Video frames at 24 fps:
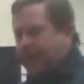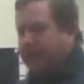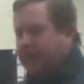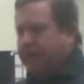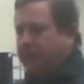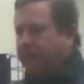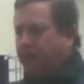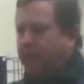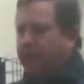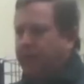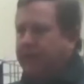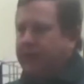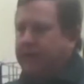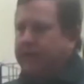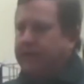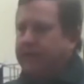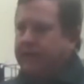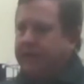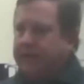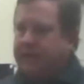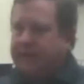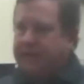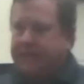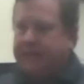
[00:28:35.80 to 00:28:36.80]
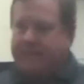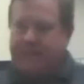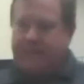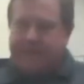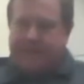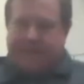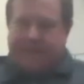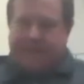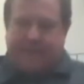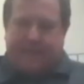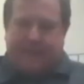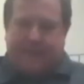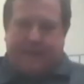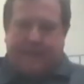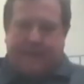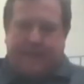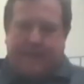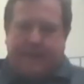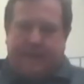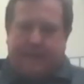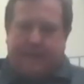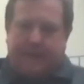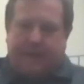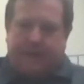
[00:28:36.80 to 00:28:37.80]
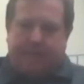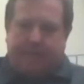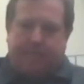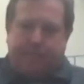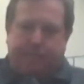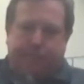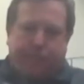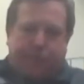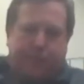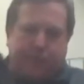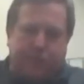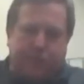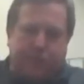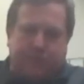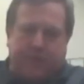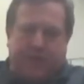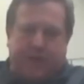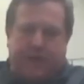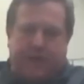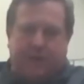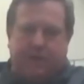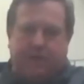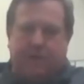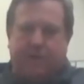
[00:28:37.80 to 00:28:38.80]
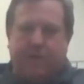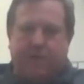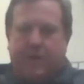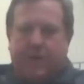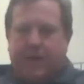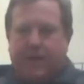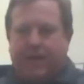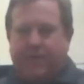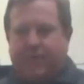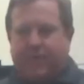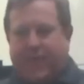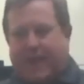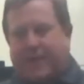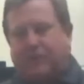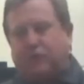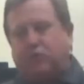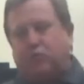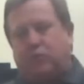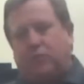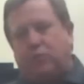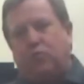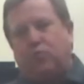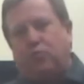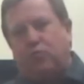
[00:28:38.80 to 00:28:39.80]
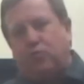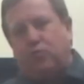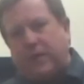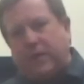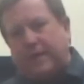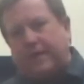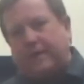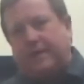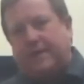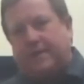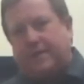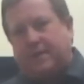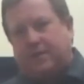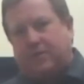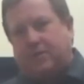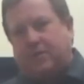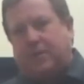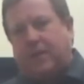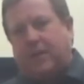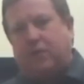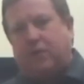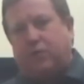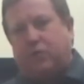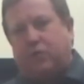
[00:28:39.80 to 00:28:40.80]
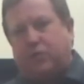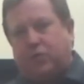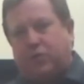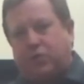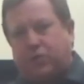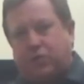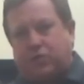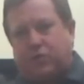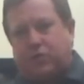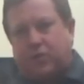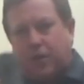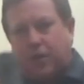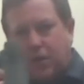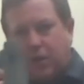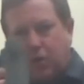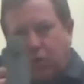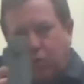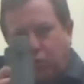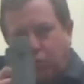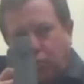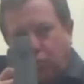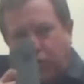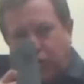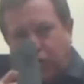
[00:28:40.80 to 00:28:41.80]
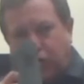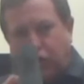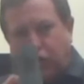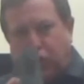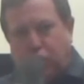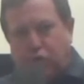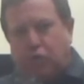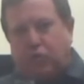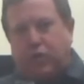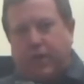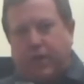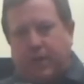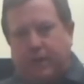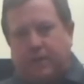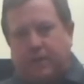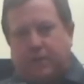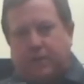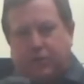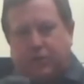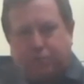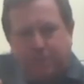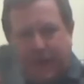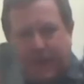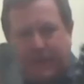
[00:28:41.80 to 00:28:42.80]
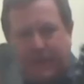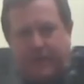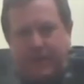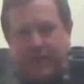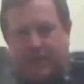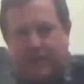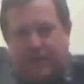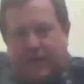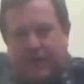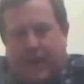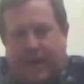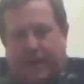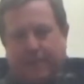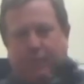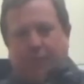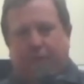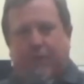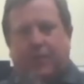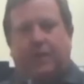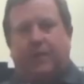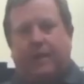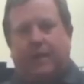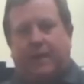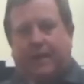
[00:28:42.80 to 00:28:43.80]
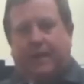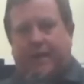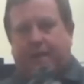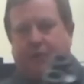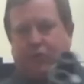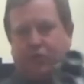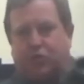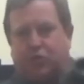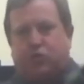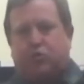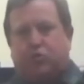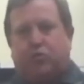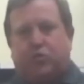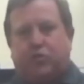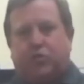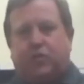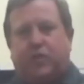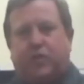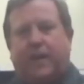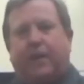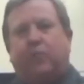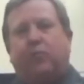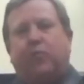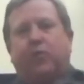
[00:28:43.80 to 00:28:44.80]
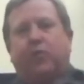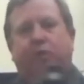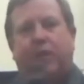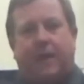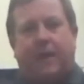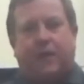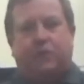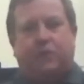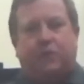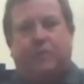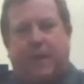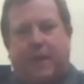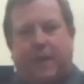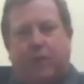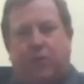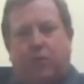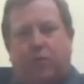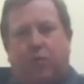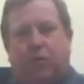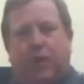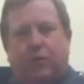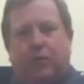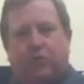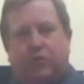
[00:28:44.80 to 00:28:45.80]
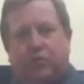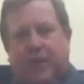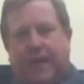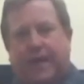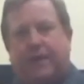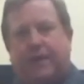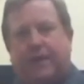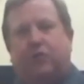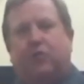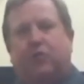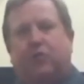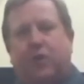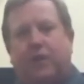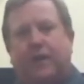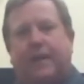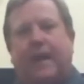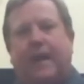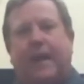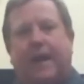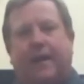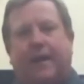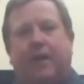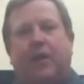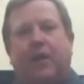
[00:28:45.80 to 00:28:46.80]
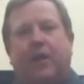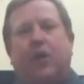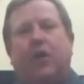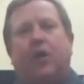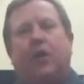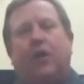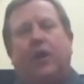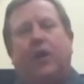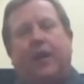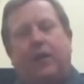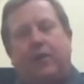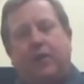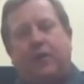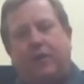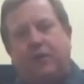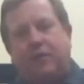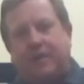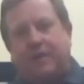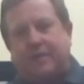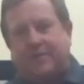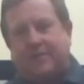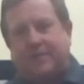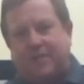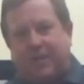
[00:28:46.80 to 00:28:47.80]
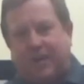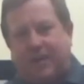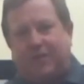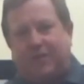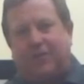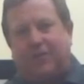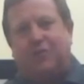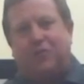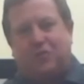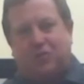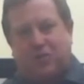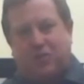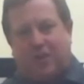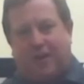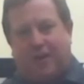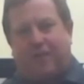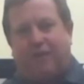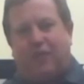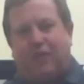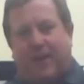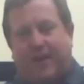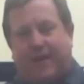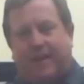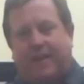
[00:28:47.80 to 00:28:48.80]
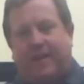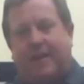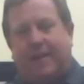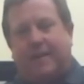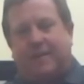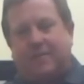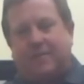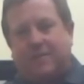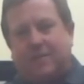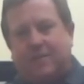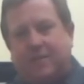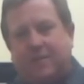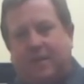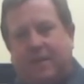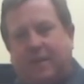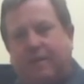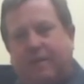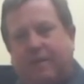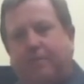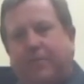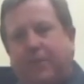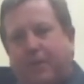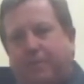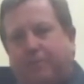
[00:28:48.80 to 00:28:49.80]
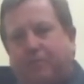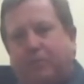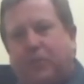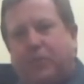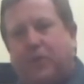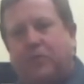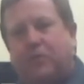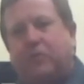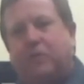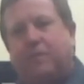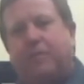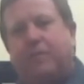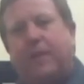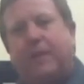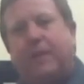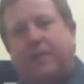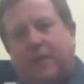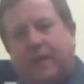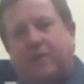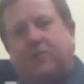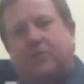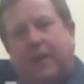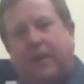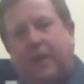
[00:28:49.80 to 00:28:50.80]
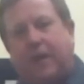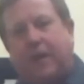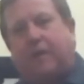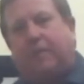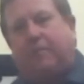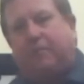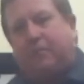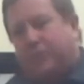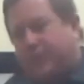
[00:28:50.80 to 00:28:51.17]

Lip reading: Koenig, the prism in here, that's what really distinguishes where you can spend the time in a store setting where you guys might go outside and look at it. You can sell yourself on it. It's the prism that does help.